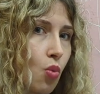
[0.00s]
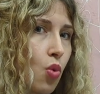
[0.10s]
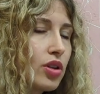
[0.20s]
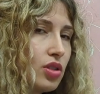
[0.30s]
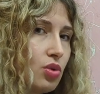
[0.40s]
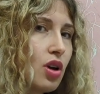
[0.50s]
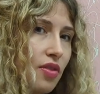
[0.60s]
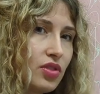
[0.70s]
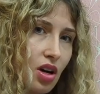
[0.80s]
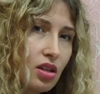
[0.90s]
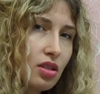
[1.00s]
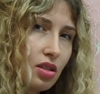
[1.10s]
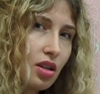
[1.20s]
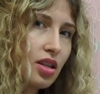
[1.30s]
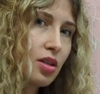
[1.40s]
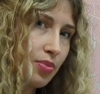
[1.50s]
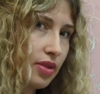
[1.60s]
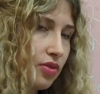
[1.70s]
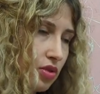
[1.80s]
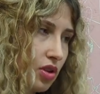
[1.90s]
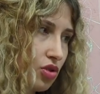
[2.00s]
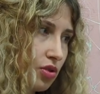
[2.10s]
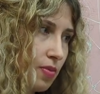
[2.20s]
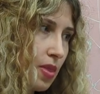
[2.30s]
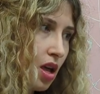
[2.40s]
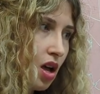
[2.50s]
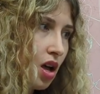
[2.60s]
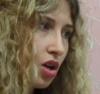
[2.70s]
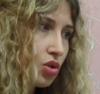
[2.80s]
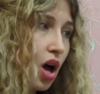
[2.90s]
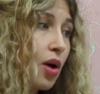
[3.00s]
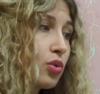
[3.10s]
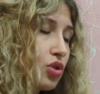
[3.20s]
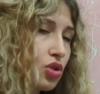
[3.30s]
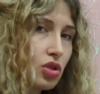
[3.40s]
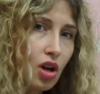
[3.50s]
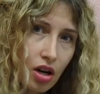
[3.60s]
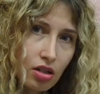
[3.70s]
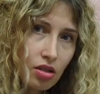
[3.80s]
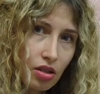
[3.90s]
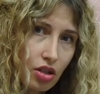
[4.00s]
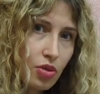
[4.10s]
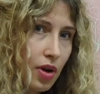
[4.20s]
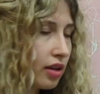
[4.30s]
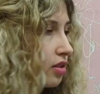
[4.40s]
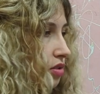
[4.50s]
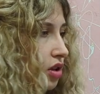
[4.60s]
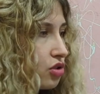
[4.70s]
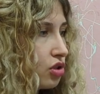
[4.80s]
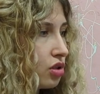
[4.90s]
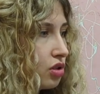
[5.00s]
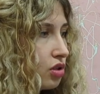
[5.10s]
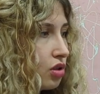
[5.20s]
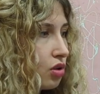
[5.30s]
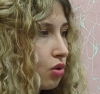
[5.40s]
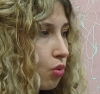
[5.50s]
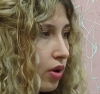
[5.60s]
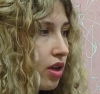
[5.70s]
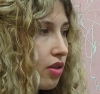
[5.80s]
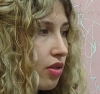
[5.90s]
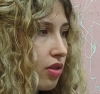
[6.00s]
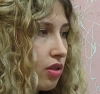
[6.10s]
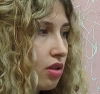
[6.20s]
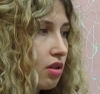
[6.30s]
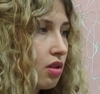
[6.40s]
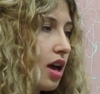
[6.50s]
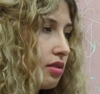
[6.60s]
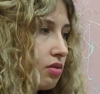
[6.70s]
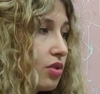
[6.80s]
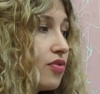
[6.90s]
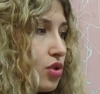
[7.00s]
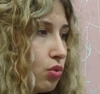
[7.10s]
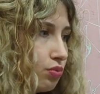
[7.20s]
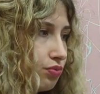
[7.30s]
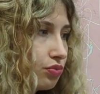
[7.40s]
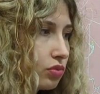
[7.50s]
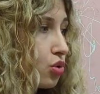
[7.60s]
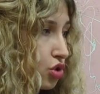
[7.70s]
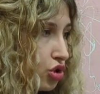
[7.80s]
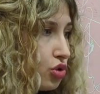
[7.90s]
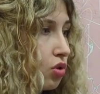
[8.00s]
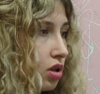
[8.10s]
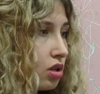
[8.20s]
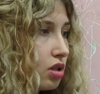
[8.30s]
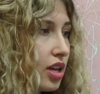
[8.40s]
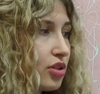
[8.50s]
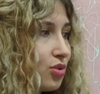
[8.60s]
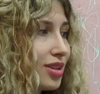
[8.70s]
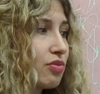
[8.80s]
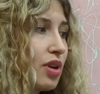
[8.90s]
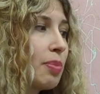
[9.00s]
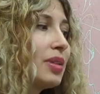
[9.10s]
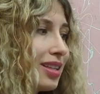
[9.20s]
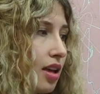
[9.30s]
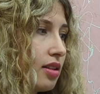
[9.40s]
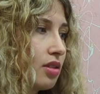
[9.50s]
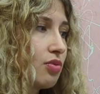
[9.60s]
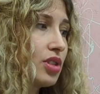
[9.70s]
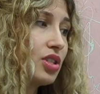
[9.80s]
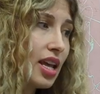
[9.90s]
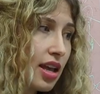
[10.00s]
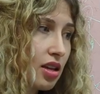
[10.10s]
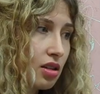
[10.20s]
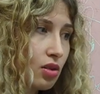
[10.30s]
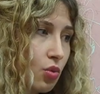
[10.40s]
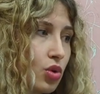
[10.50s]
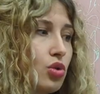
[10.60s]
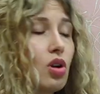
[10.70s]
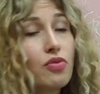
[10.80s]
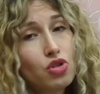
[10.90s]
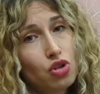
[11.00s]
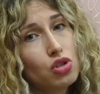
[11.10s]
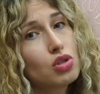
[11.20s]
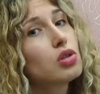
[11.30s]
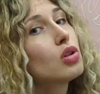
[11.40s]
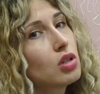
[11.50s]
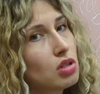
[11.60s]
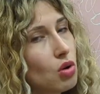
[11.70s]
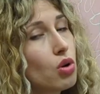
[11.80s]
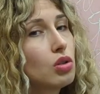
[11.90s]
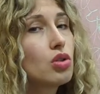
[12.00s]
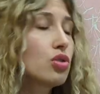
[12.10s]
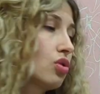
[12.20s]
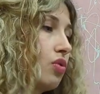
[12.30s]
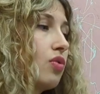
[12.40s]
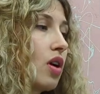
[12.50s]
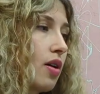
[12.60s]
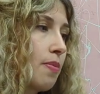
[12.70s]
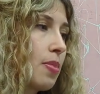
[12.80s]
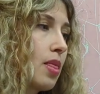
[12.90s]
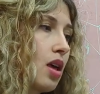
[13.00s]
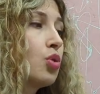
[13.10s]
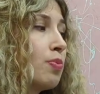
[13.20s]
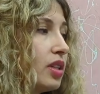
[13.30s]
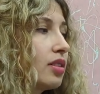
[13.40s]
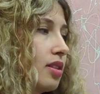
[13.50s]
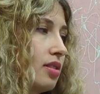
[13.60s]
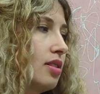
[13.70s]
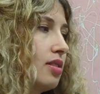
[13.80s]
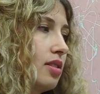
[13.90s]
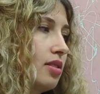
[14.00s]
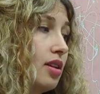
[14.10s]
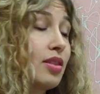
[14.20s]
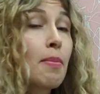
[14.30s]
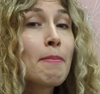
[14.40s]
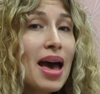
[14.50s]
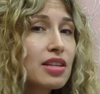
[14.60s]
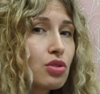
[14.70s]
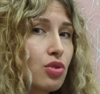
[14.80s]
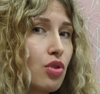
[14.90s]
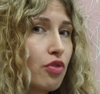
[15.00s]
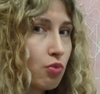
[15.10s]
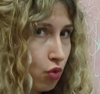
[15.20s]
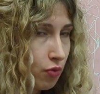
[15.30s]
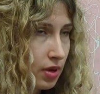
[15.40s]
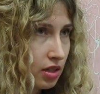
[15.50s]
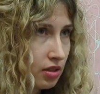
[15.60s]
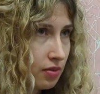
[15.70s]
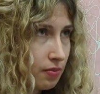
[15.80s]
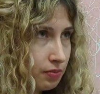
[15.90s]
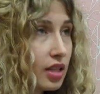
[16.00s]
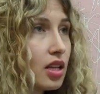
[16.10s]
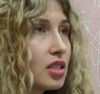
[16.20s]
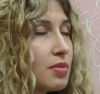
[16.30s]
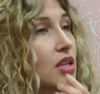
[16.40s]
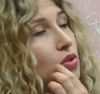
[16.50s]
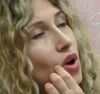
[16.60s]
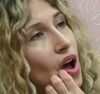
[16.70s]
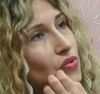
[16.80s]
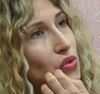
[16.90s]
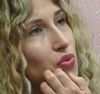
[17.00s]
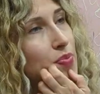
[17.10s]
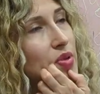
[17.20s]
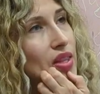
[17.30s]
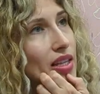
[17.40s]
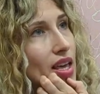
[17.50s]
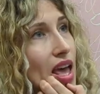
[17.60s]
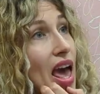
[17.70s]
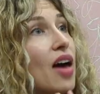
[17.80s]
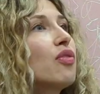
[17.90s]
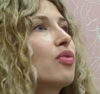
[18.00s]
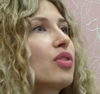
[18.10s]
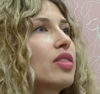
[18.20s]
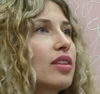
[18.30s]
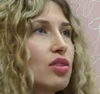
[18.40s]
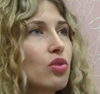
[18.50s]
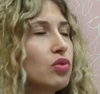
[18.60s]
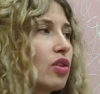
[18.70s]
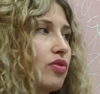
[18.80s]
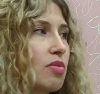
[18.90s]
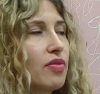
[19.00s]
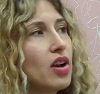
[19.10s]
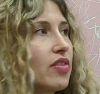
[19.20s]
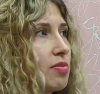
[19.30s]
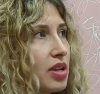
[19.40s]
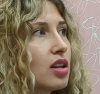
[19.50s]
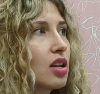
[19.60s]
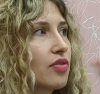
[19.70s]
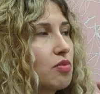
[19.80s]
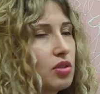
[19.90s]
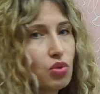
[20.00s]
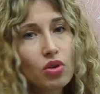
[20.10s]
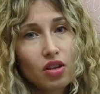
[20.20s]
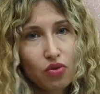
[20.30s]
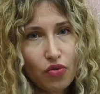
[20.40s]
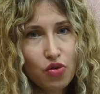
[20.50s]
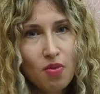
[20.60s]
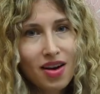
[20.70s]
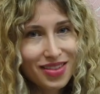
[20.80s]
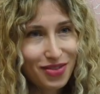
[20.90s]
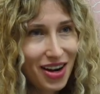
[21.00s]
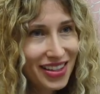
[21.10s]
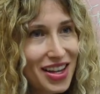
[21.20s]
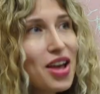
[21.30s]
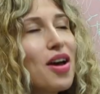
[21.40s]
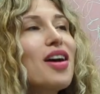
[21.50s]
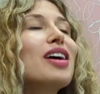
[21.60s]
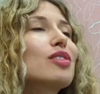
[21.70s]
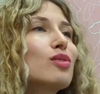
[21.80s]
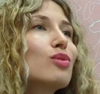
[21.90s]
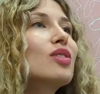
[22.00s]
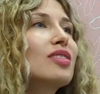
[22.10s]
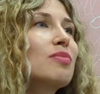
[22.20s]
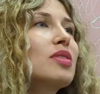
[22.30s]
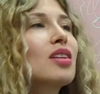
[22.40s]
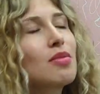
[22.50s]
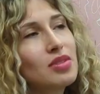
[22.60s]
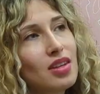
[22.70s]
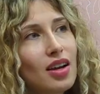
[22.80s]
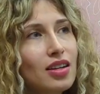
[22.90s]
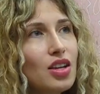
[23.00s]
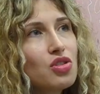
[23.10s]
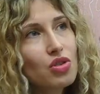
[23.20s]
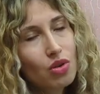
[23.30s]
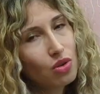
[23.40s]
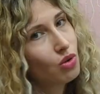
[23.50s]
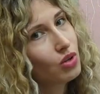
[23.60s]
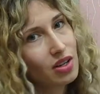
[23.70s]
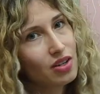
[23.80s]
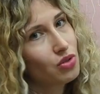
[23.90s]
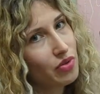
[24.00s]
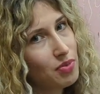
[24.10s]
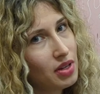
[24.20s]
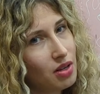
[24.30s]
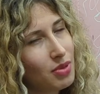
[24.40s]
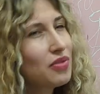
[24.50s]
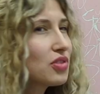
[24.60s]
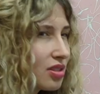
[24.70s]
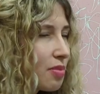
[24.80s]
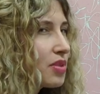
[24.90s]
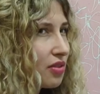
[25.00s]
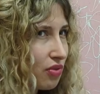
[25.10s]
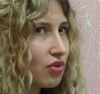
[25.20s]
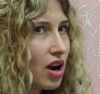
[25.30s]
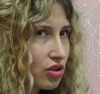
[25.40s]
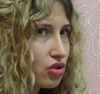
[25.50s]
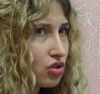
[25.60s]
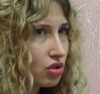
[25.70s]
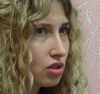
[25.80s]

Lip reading: what you have done in the previous session. So I would start each practice session with that review to ensure that you can replicate and retain what you have just learned or learned so far, to build consistency and the mastery of movement. It doesn't mean you have to repeat everything you've learned from the very, very beginning if you've been doing it for a few months, right? As soon as it becomes second nature, you don't no longer need to repeat it. But if it's something fresh,